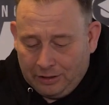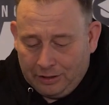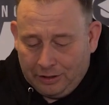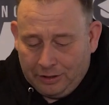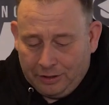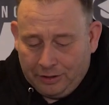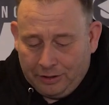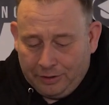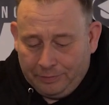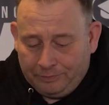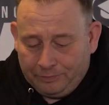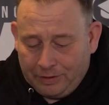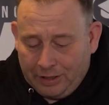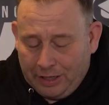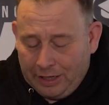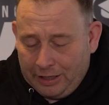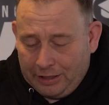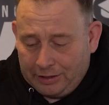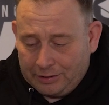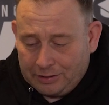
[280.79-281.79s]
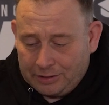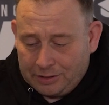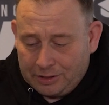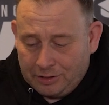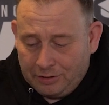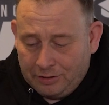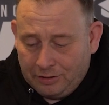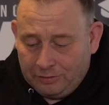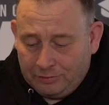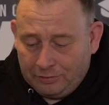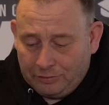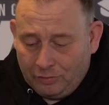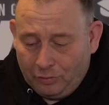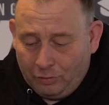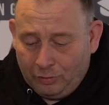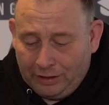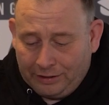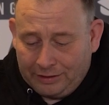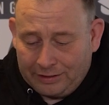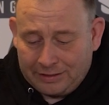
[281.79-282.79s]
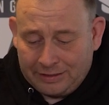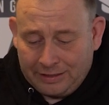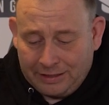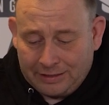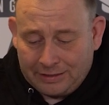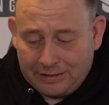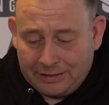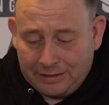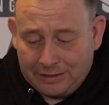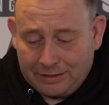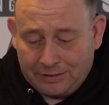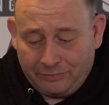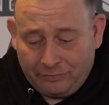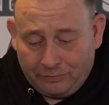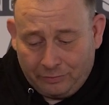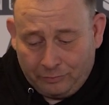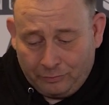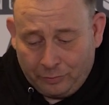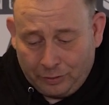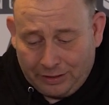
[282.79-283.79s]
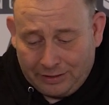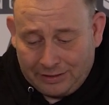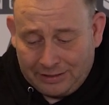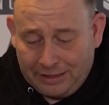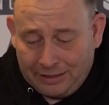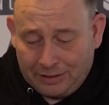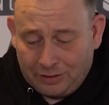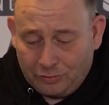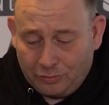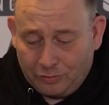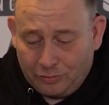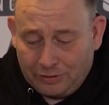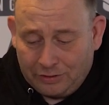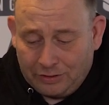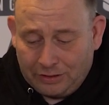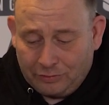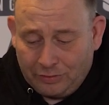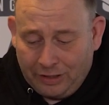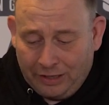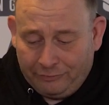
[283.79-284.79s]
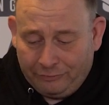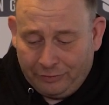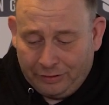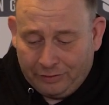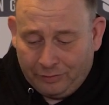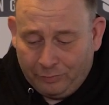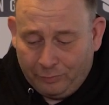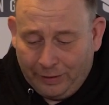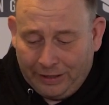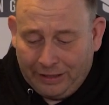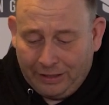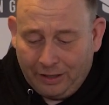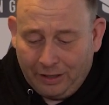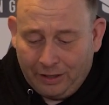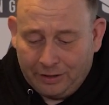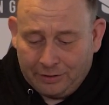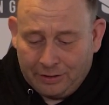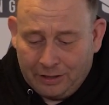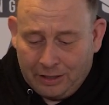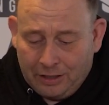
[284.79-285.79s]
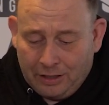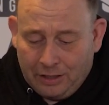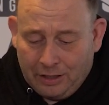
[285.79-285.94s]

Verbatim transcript: Um, and all other things is what I said to you, you have an WLAN